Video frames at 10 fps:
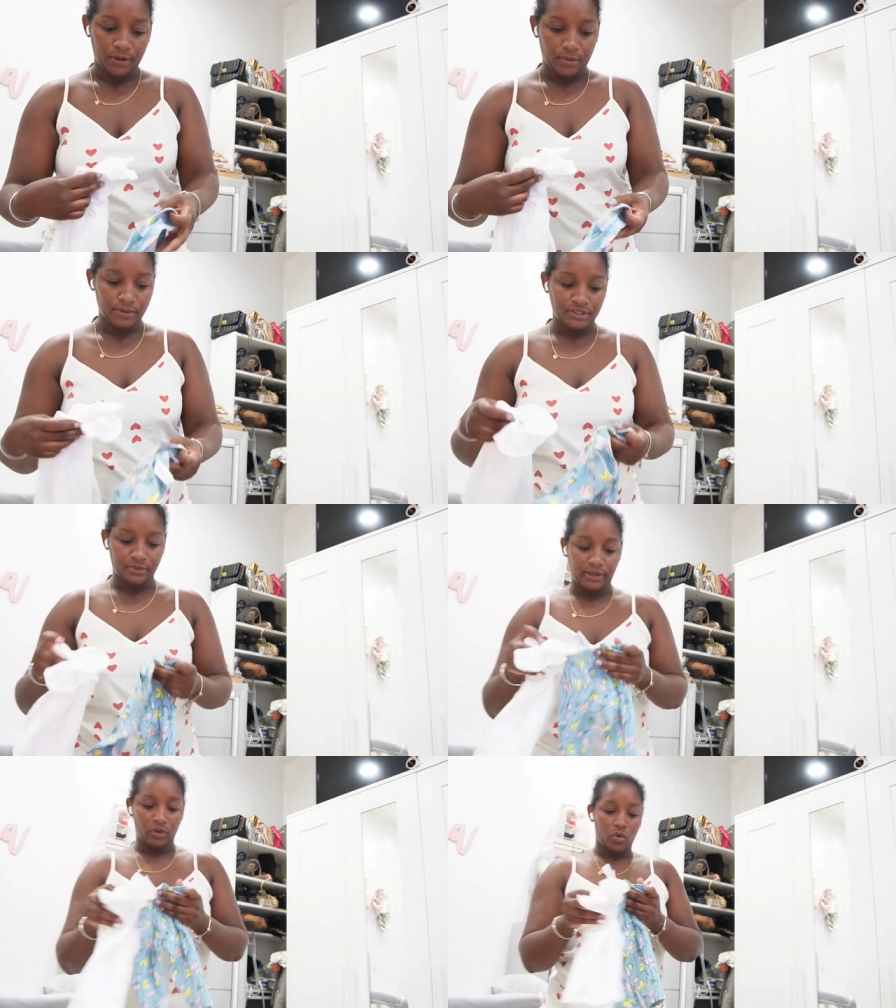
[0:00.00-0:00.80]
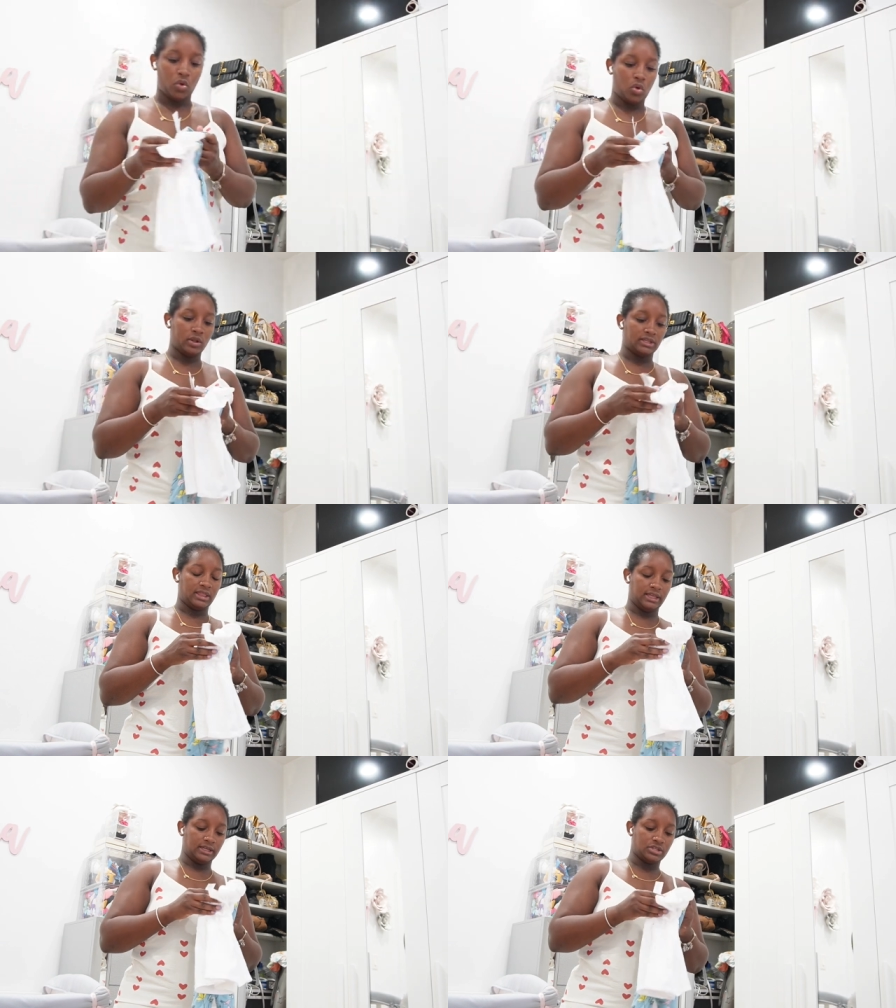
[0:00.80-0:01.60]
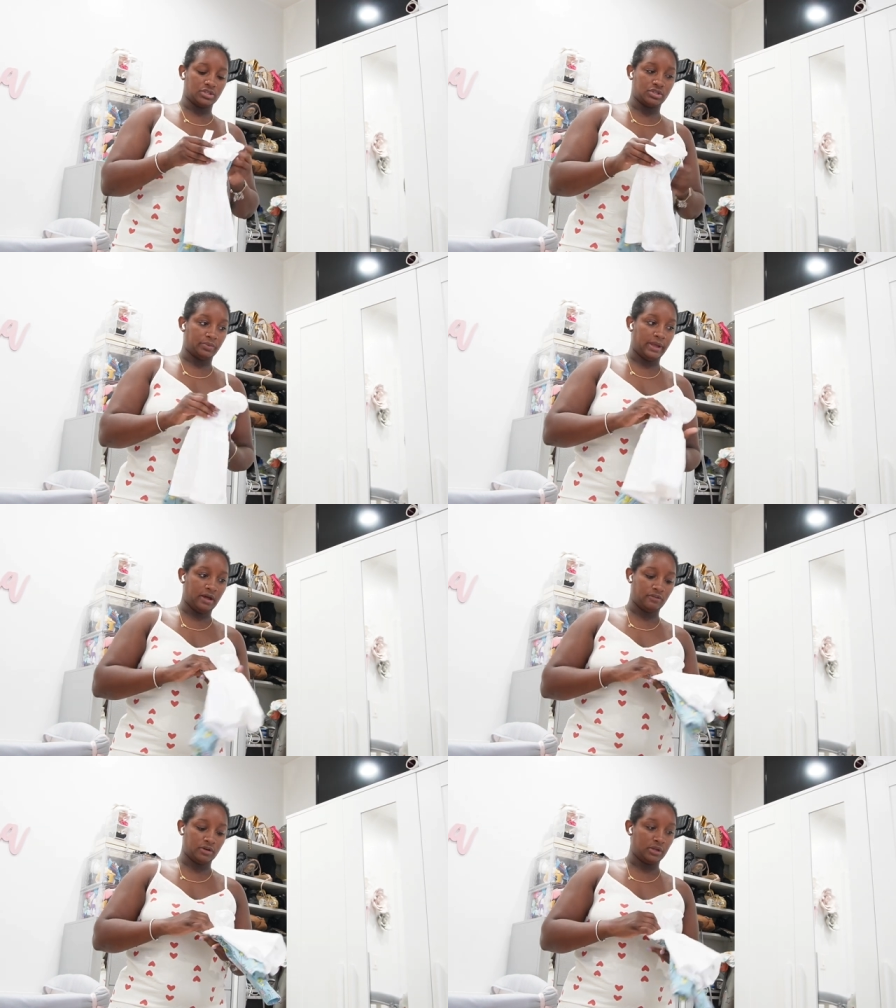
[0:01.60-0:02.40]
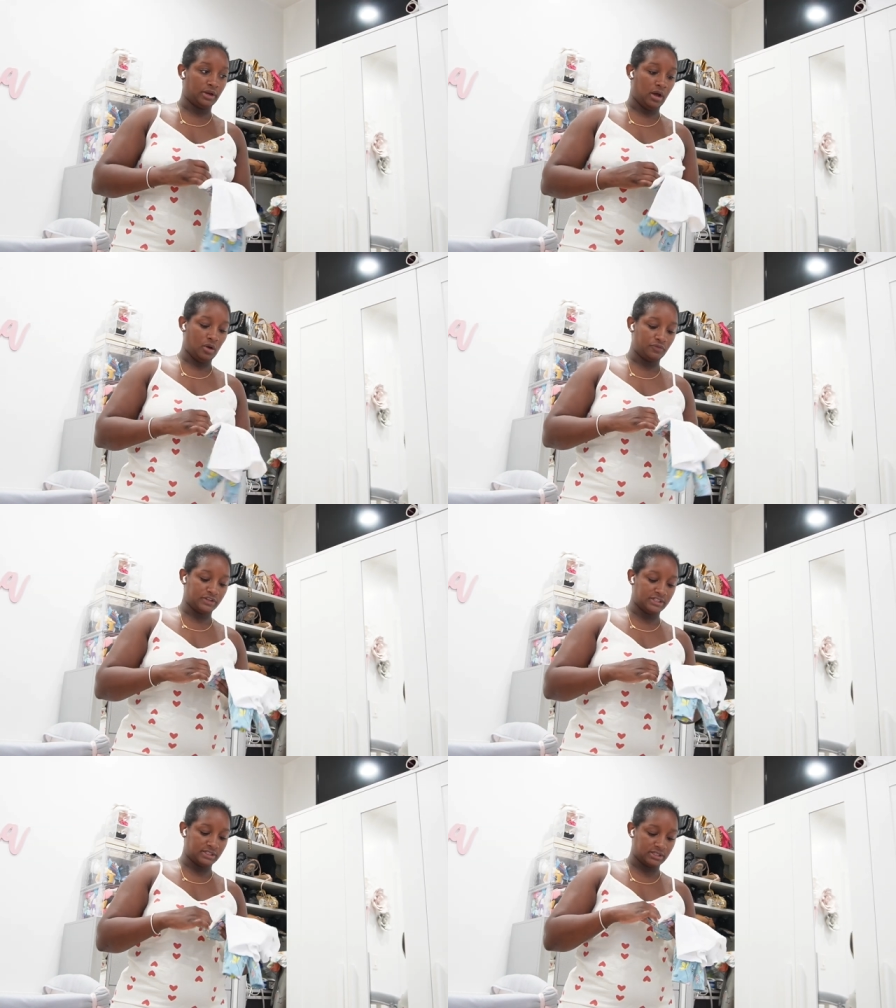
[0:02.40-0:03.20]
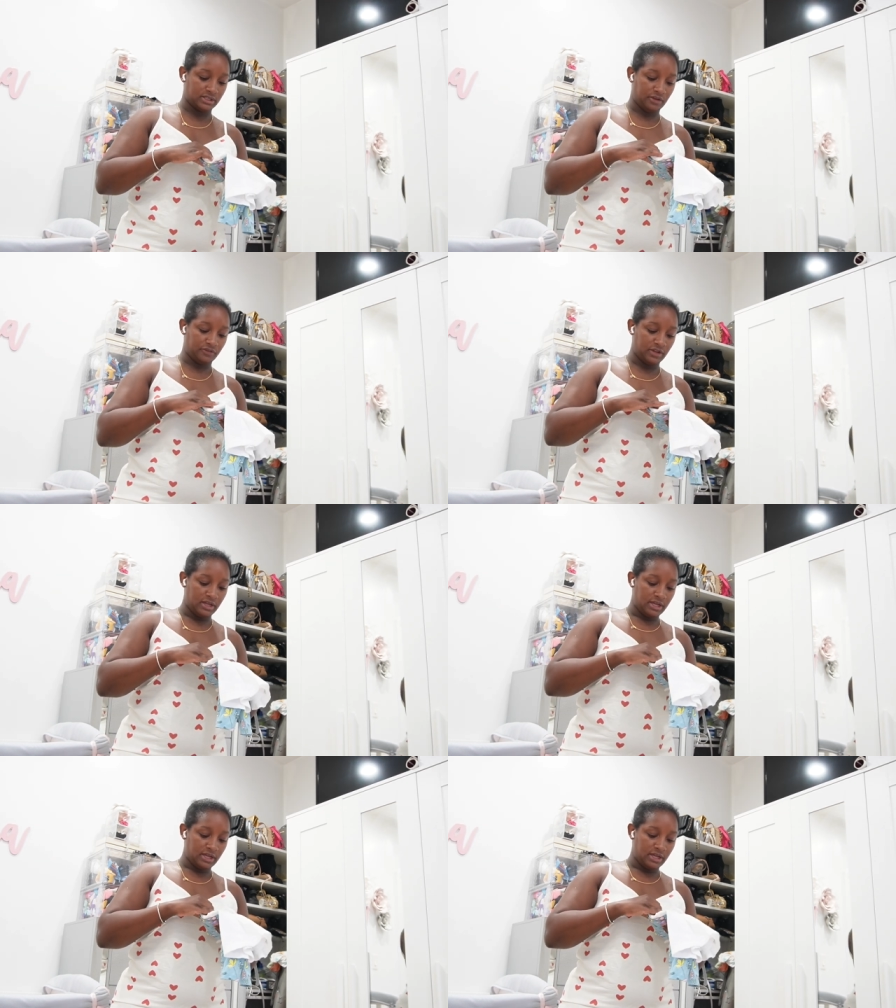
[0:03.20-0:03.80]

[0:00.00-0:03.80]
We're doing all the things. So we have her little outfits and stuff.